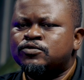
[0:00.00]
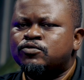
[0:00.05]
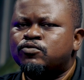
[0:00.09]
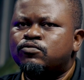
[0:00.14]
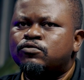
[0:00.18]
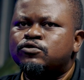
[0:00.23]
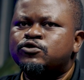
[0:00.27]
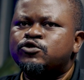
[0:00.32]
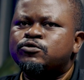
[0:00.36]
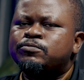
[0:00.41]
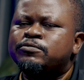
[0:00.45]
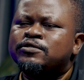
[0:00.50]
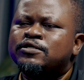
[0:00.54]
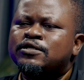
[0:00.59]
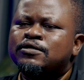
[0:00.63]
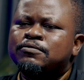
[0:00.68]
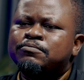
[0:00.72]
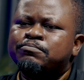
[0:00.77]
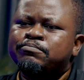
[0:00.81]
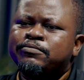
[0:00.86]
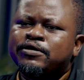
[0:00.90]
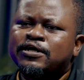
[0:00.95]
What do you mean
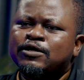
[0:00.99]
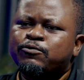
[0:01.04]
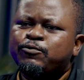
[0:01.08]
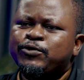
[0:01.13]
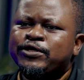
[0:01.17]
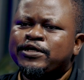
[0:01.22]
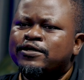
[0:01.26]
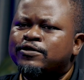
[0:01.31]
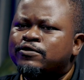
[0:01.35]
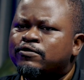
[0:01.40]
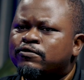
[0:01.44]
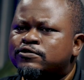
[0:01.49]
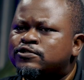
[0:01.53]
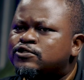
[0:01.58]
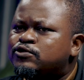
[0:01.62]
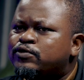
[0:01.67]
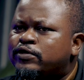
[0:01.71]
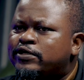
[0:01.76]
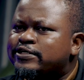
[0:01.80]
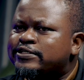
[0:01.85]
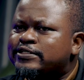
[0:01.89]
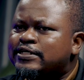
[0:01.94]
that by we can all
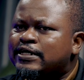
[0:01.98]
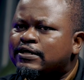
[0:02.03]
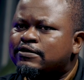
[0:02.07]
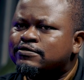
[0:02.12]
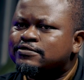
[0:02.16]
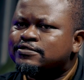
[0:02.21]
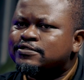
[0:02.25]
try it out?